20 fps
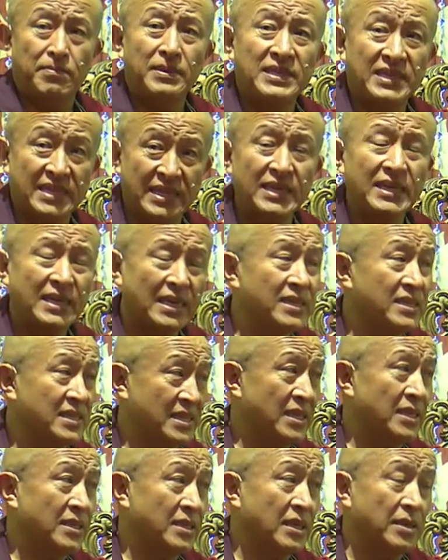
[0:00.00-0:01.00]
But he can
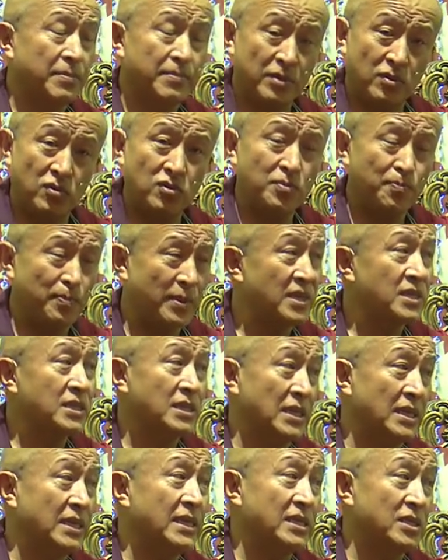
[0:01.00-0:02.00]
say that because
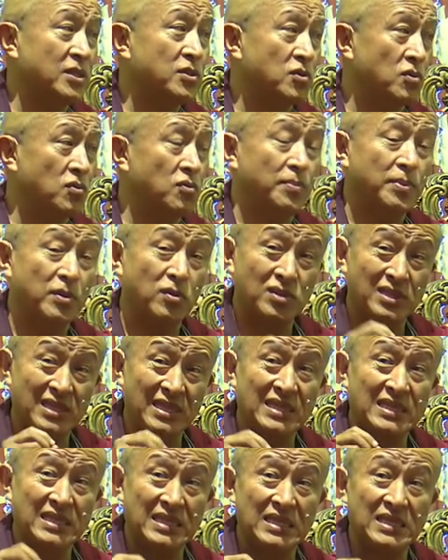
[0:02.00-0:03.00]
partially it's true because
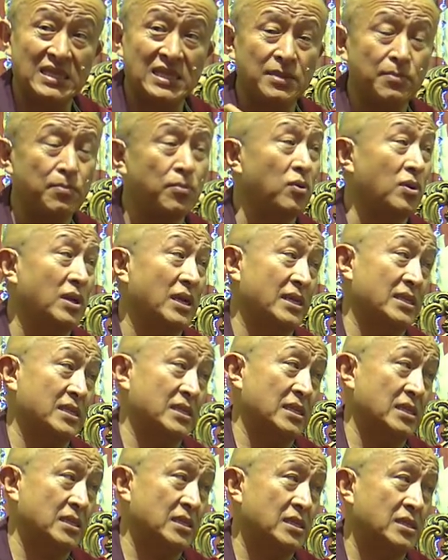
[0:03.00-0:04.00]
it
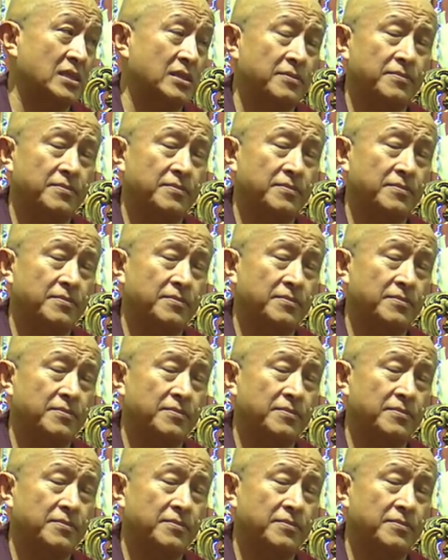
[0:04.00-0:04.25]
symbolizes.